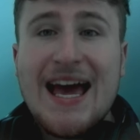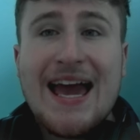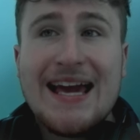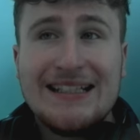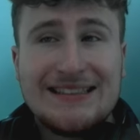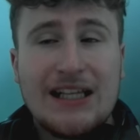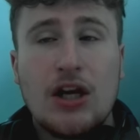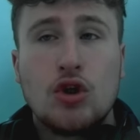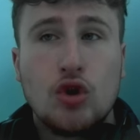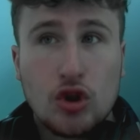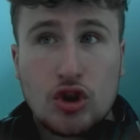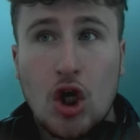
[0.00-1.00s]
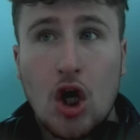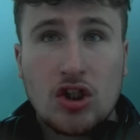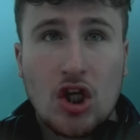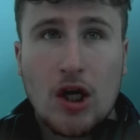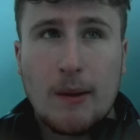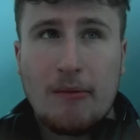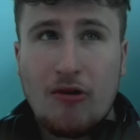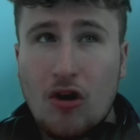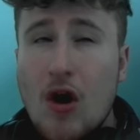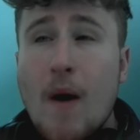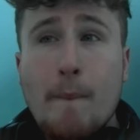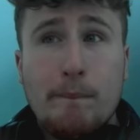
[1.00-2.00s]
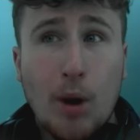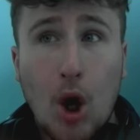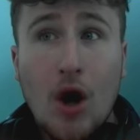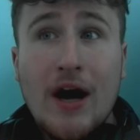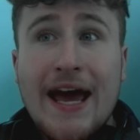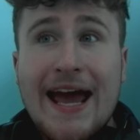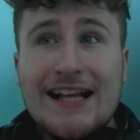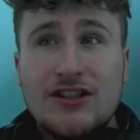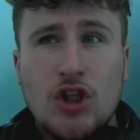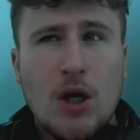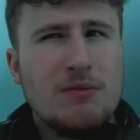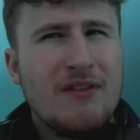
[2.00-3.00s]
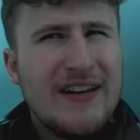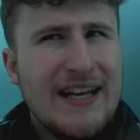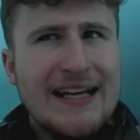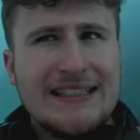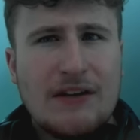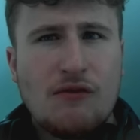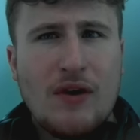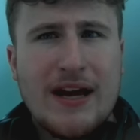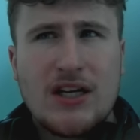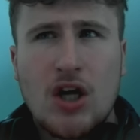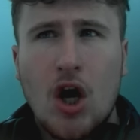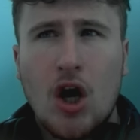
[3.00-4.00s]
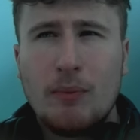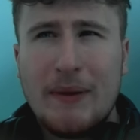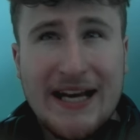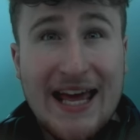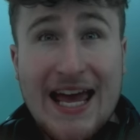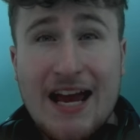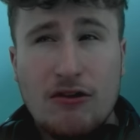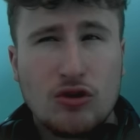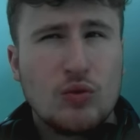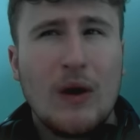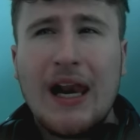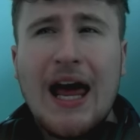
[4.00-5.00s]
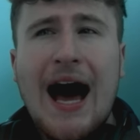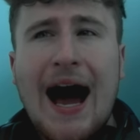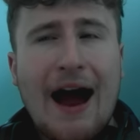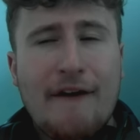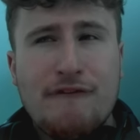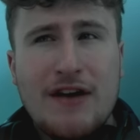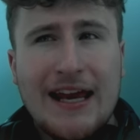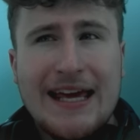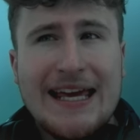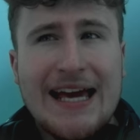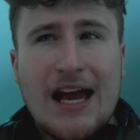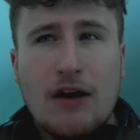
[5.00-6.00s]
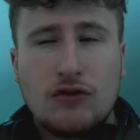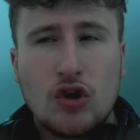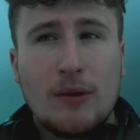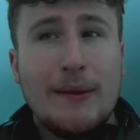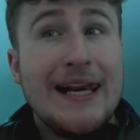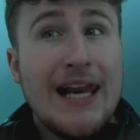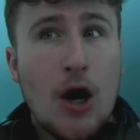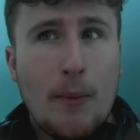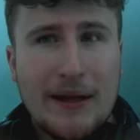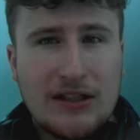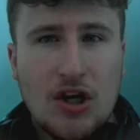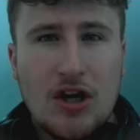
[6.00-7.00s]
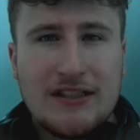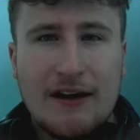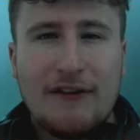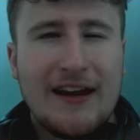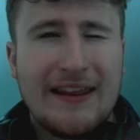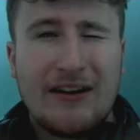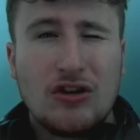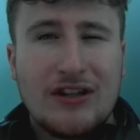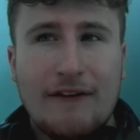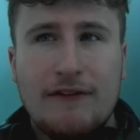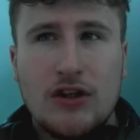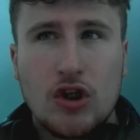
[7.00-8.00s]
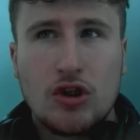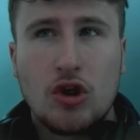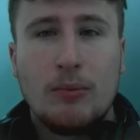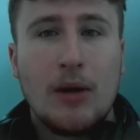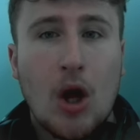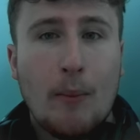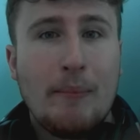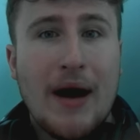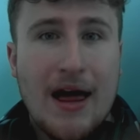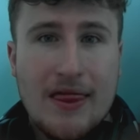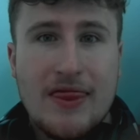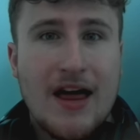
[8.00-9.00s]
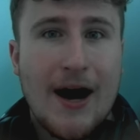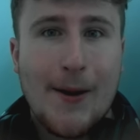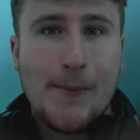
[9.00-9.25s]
It is still a good card, don't get me wrong. But in terms of a 97 rated card being a hero as well, I feel like EA have done him a little bit dirty. I feel like they definitely could have done him a lot better than that.